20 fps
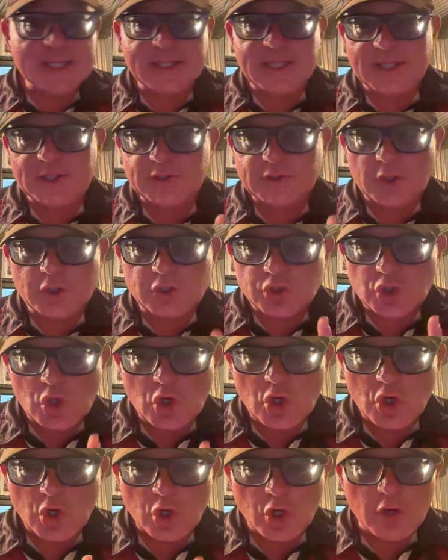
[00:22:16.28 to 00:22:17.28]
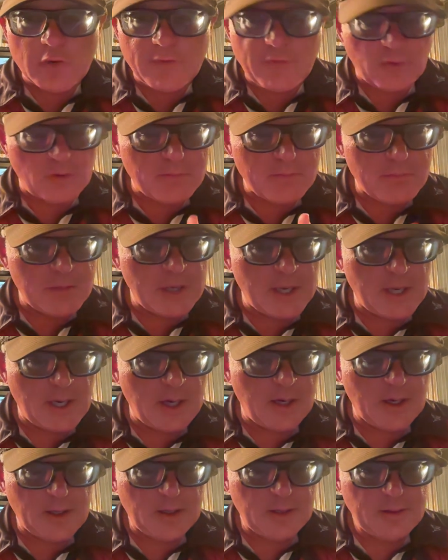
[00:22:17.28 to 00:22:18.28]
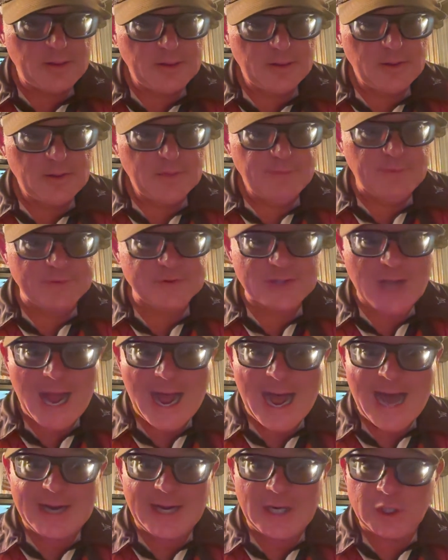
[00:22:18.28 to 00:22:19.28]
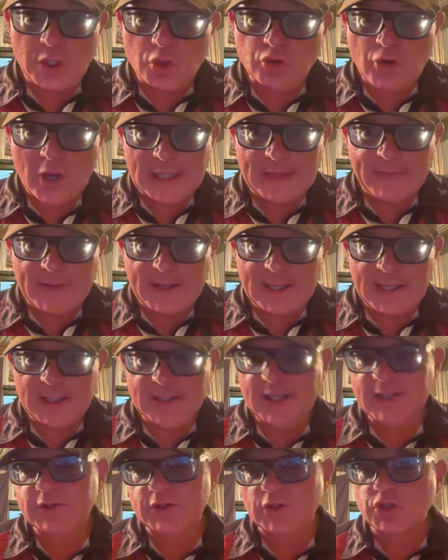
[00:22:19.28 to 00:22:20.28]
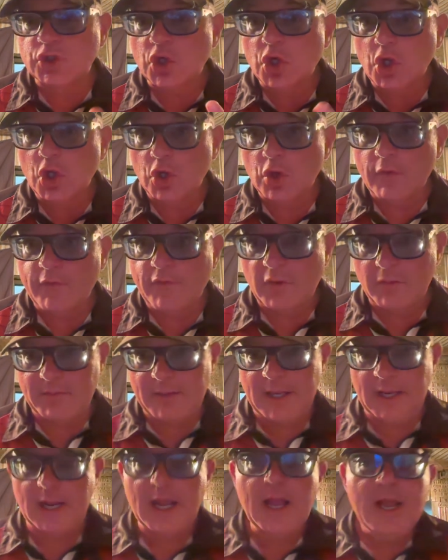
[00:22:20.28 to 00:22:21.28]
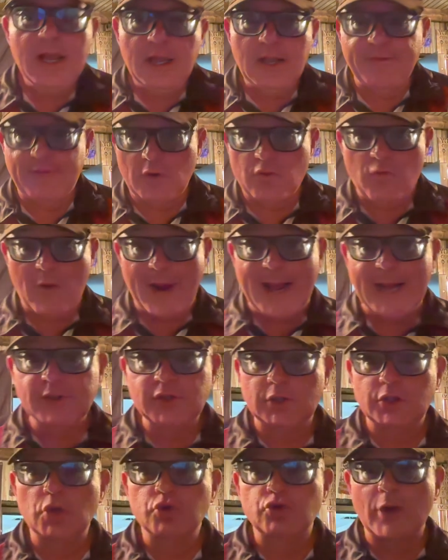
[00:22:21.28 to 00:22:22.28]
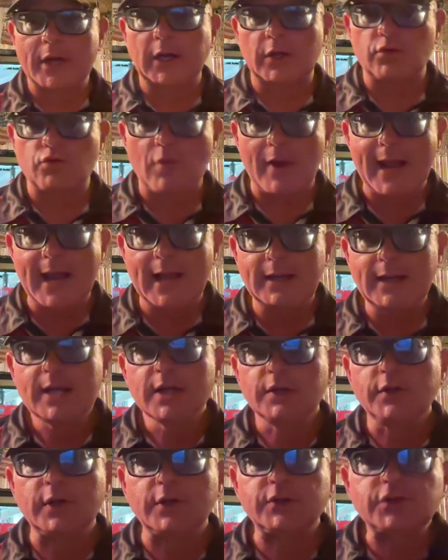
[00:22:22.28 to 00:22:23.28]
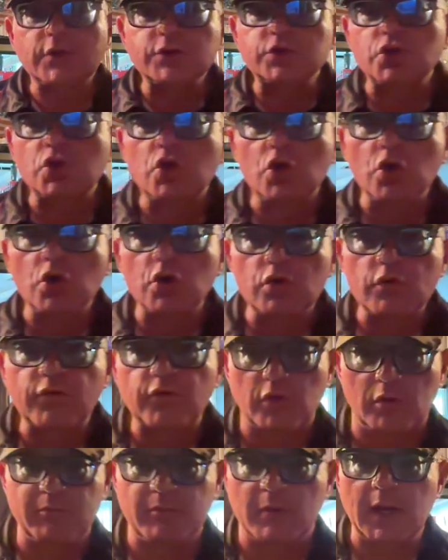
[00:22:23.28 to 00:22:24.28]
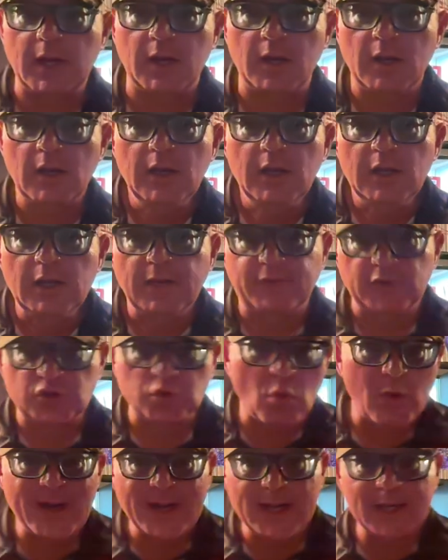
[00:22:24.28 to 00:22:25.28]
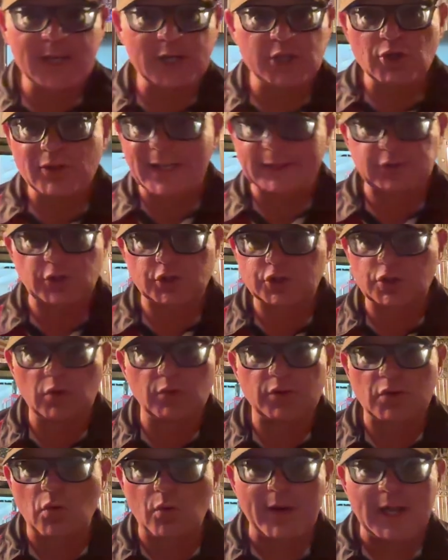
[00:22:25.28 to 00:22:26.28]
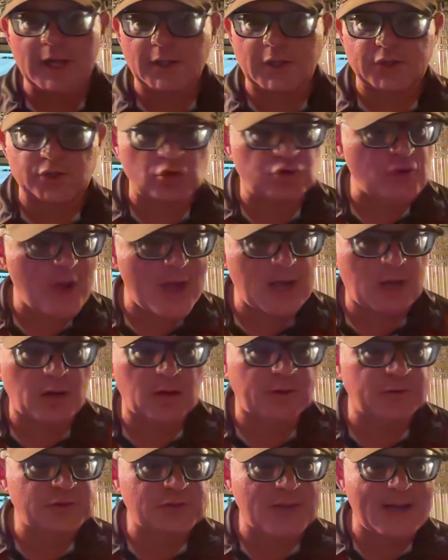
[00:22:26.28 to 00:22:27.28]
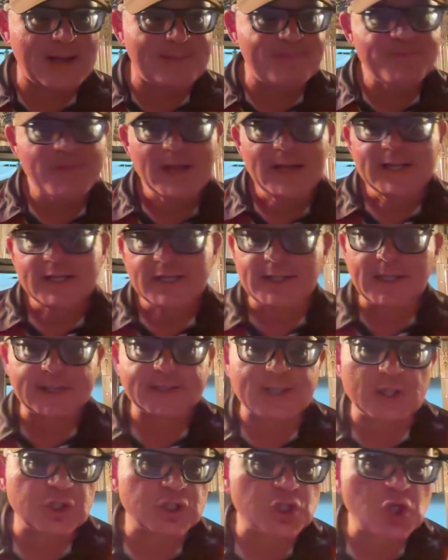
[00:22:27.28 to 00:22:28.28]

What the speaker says: this is good for me. If it's hot and you train in the heat, this is good for me. If it rains and you train in the rain, this is good for me. If it's windy and you like to shoot in the wind because you train it all the time, this is